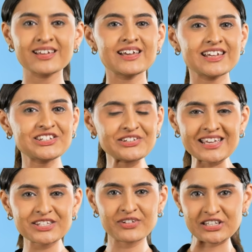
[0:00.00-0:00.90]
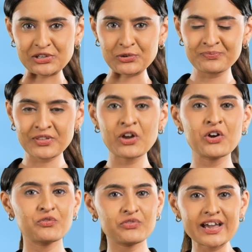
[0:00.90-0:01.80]
In today's video,
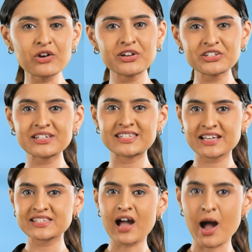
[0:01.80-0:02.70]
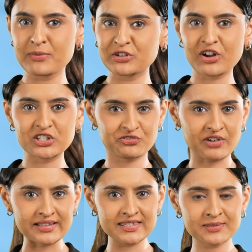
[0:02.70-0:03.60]
we are going to discuss arbitrage
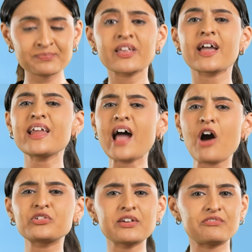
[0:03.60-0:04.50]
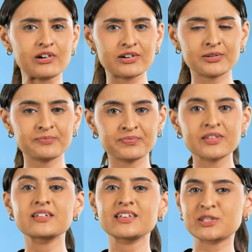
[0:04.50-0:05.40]
funds and how they work,
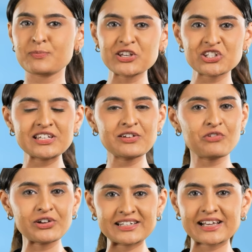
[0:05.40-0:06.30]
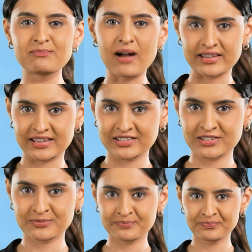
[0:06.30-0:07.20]
especially in a volatile
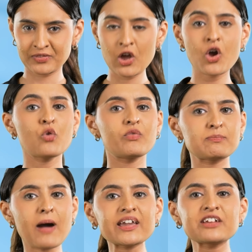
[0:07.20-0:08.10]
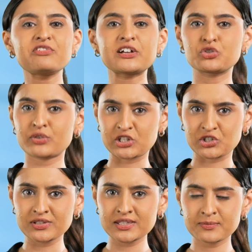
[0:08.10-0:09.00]
market. With market
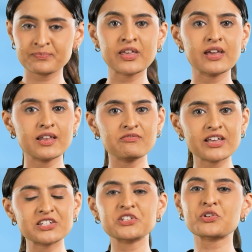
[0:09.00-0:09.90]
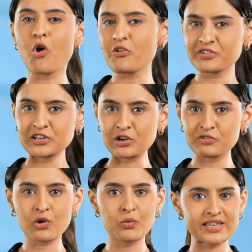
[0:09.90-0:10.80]
fluctuations, investors often look
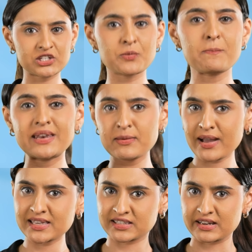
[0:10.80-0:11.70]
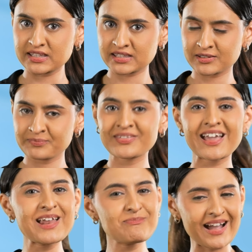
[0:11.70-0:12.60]
for ways to minimize risk
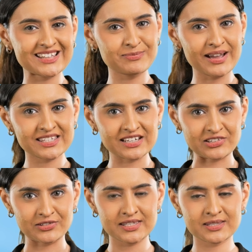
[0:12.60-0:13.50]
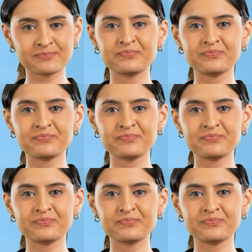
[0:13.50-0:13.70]
and maximize returns.